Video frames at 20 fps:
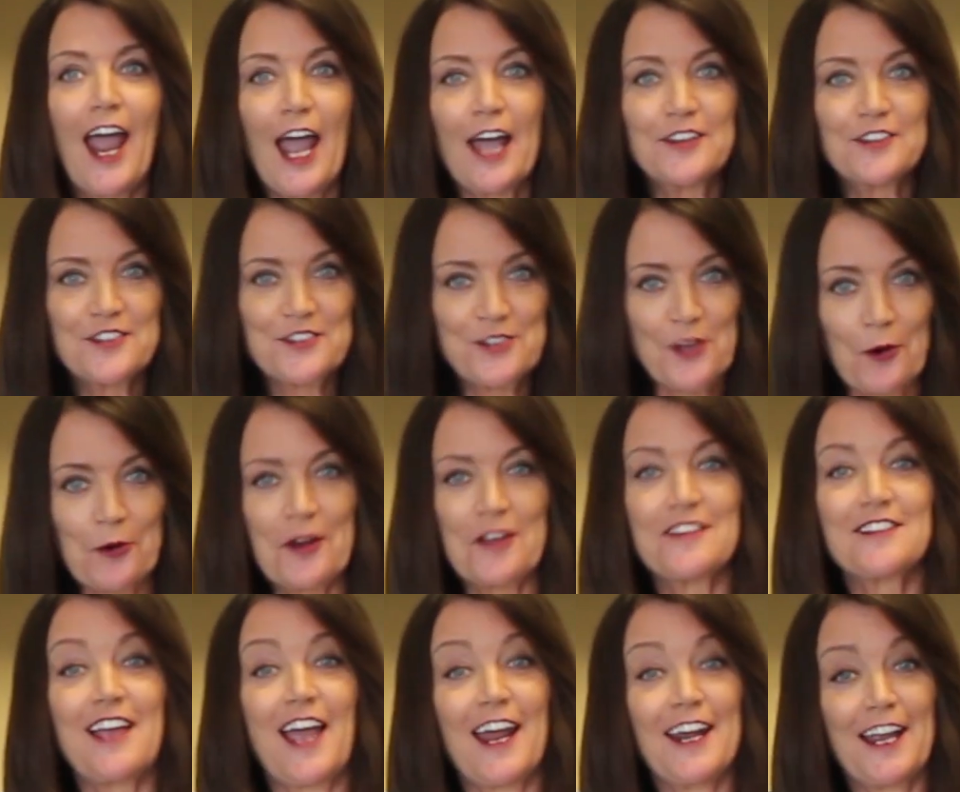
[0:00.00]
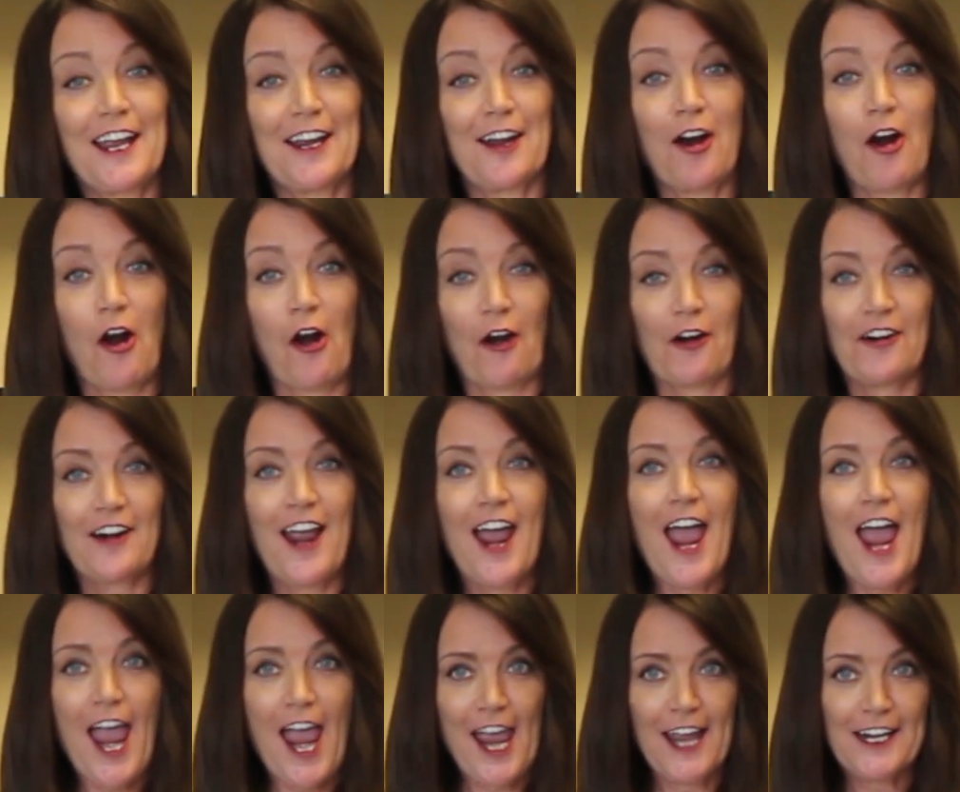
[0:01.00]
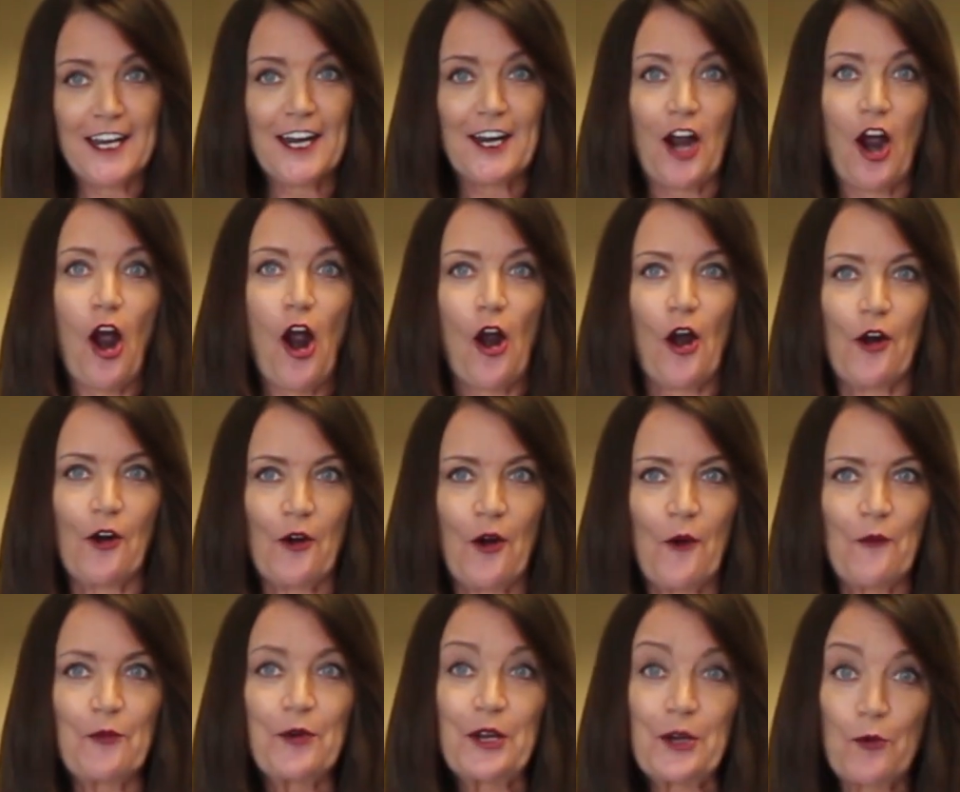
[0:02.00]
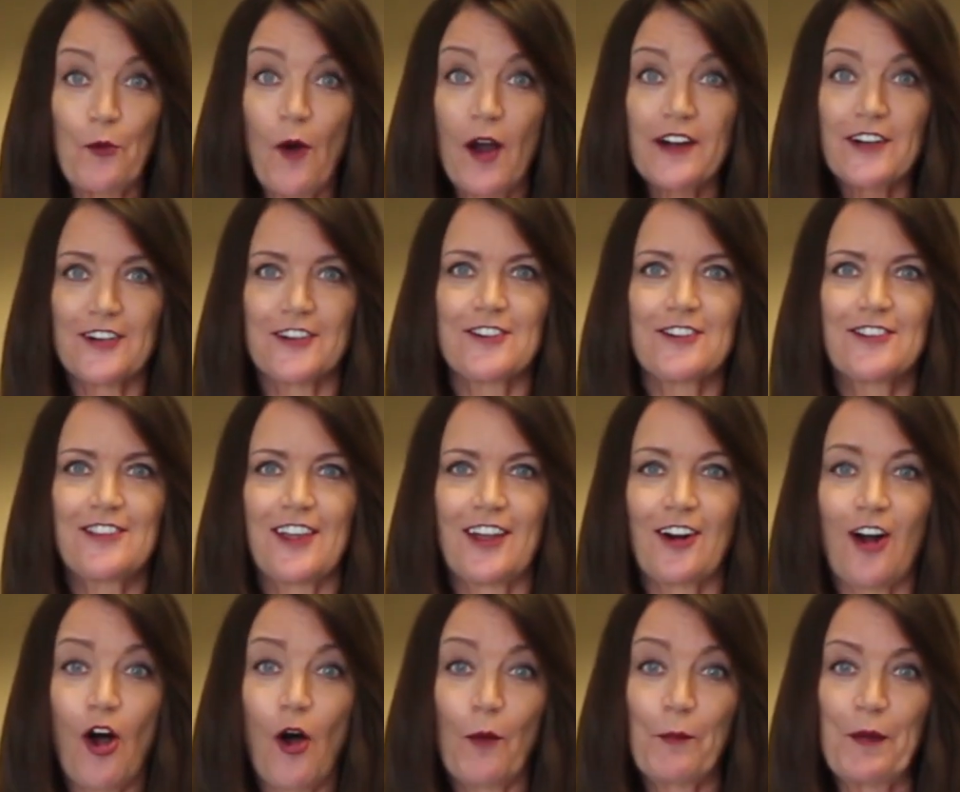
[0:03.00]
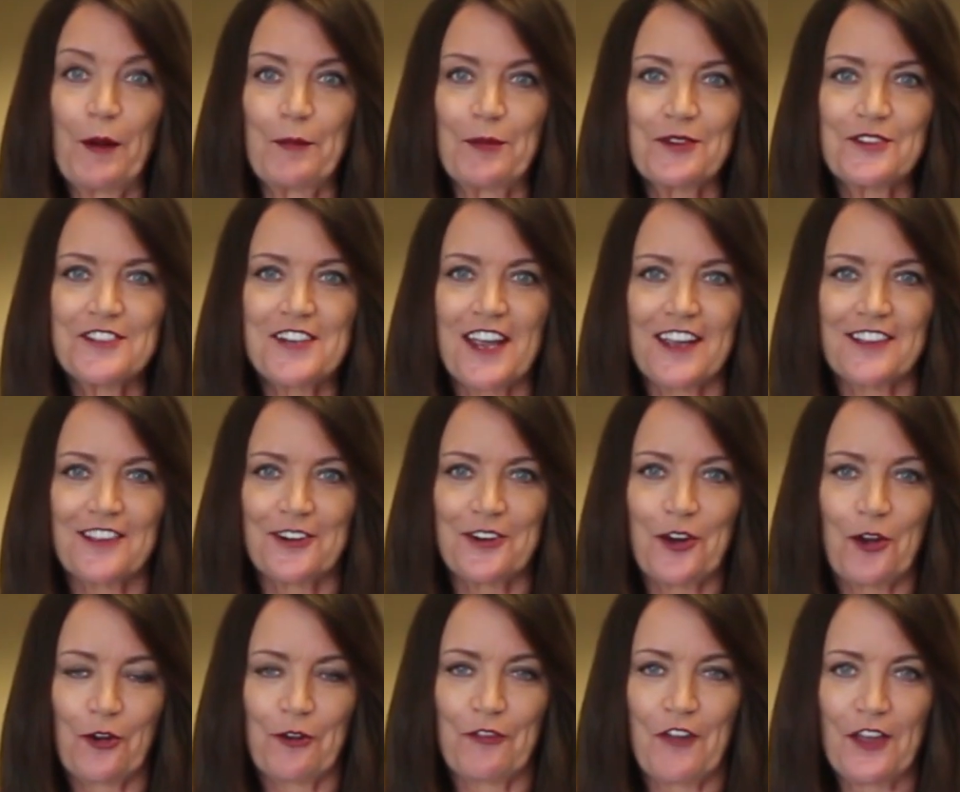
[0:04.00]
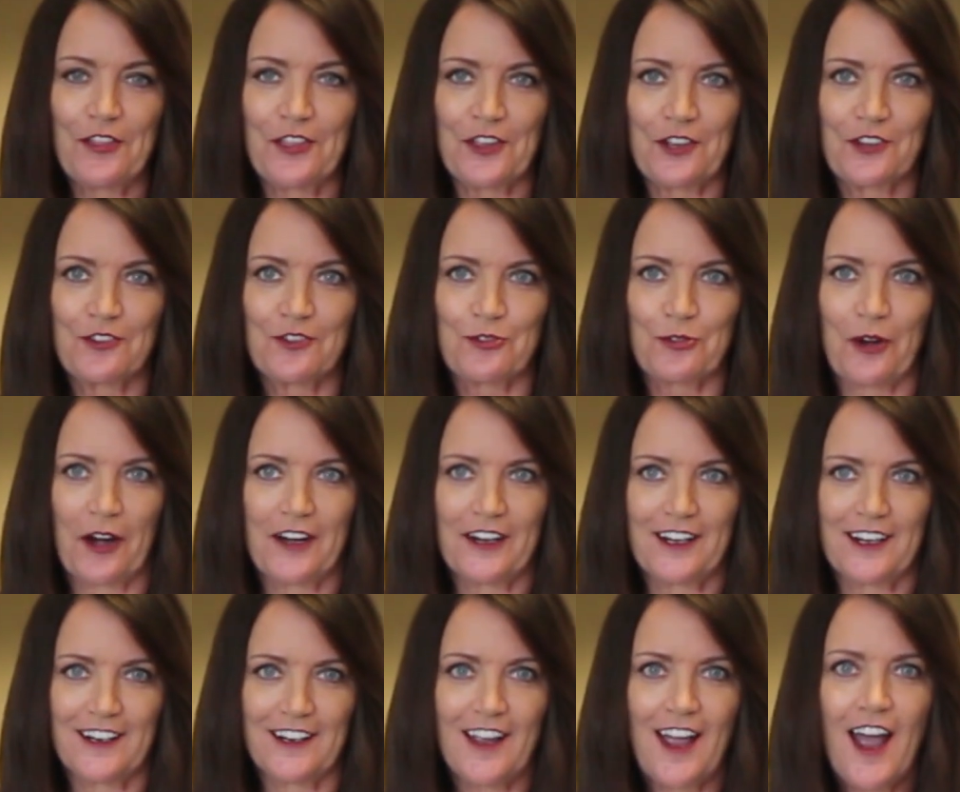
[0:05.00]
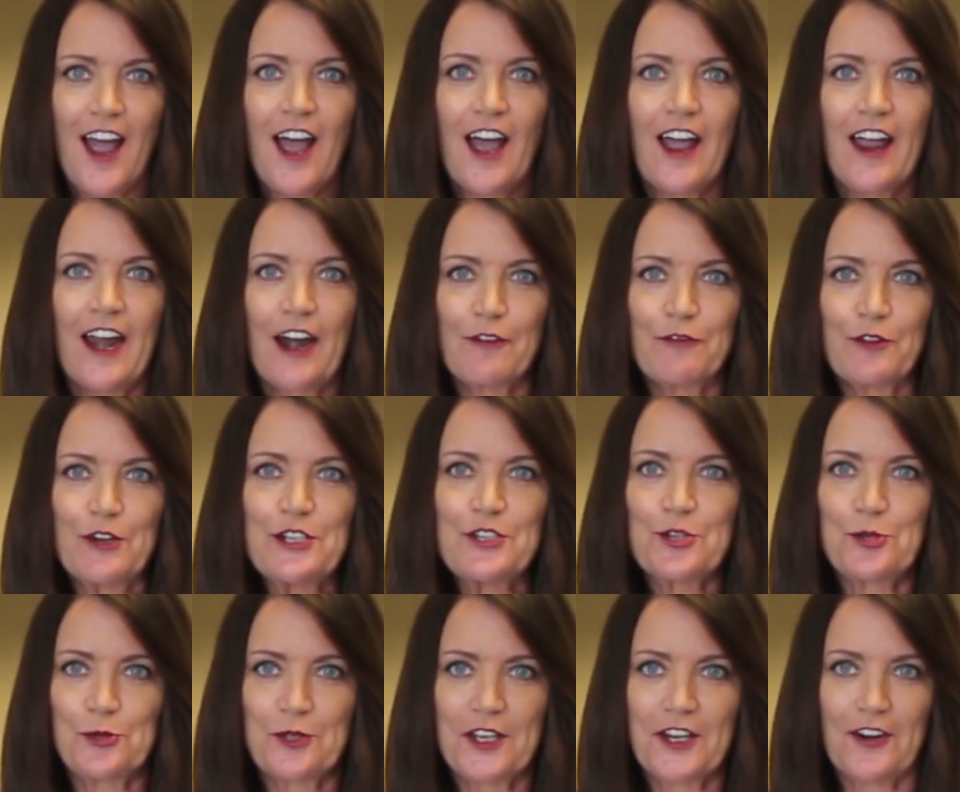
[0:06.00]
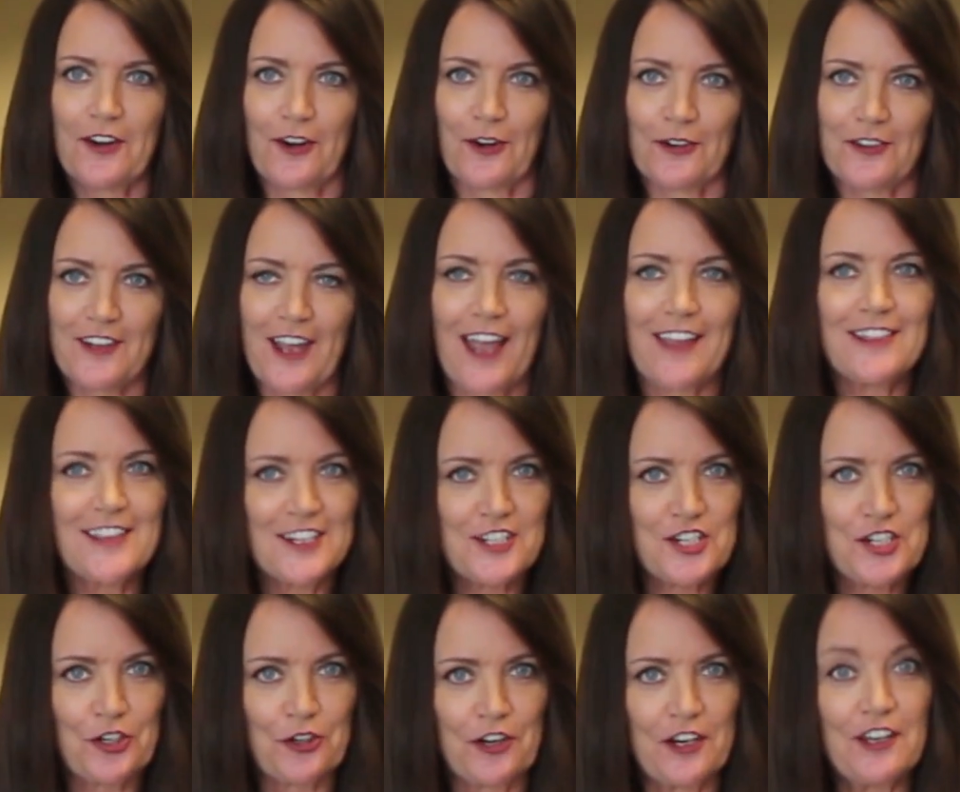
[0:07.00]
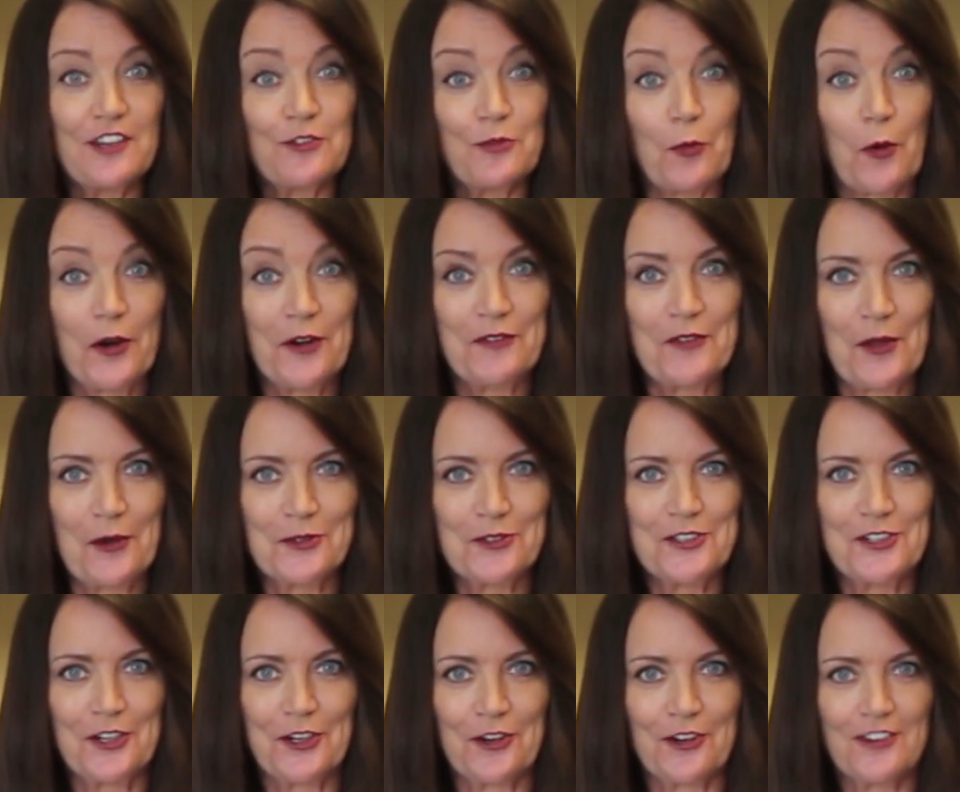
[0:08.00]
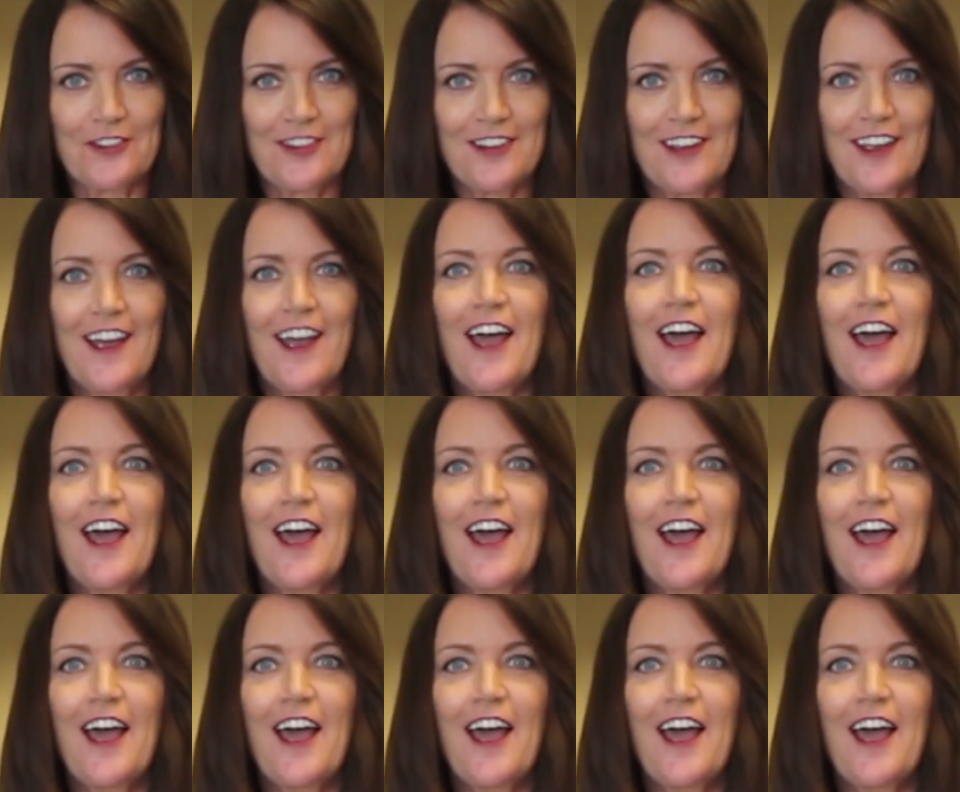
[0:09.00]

And so does NAR. NAR requires that all members take their code of ethics training every two years, and this year is one of those years.